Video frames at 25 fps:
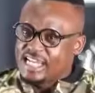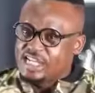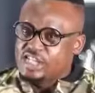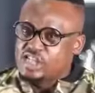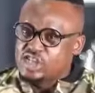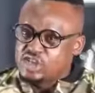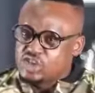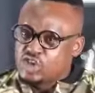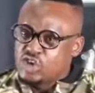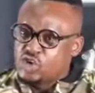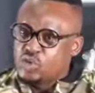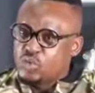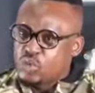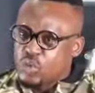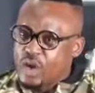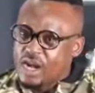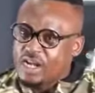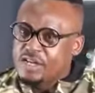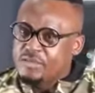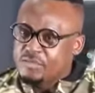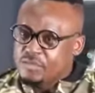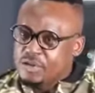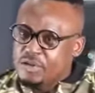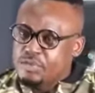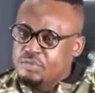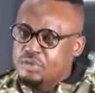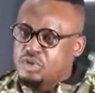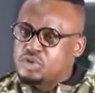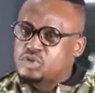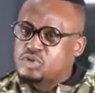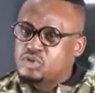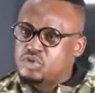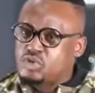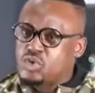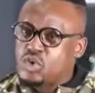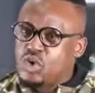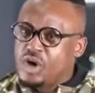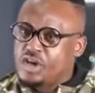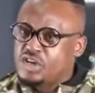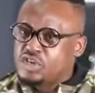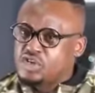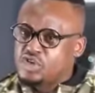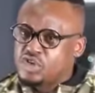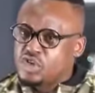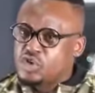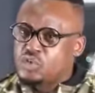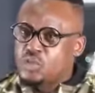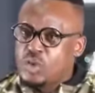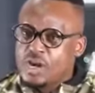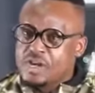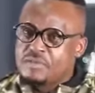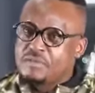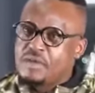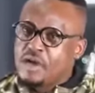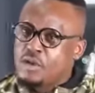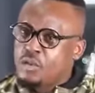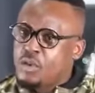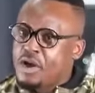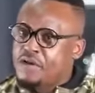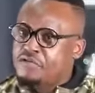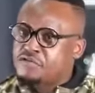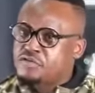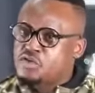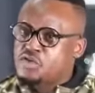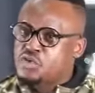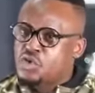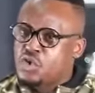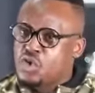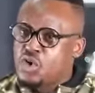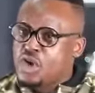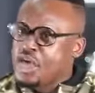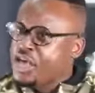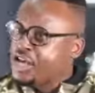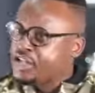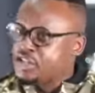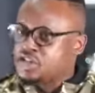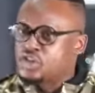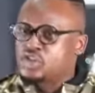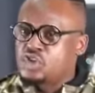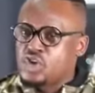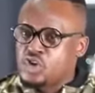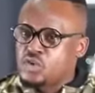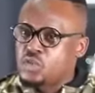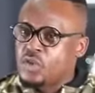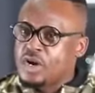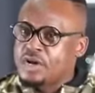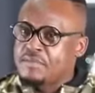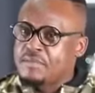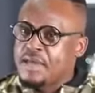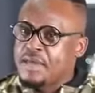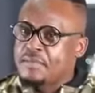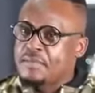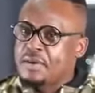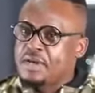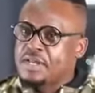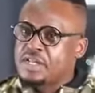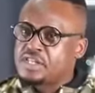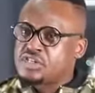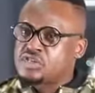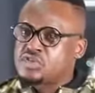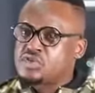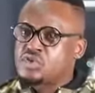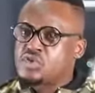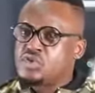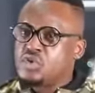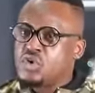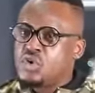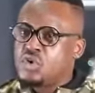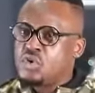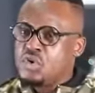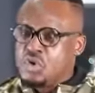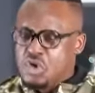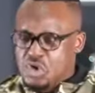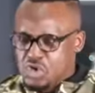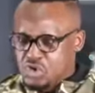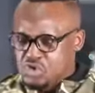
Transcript: I did not want people to know. I did not want my wife to know. Did not want my parents to know.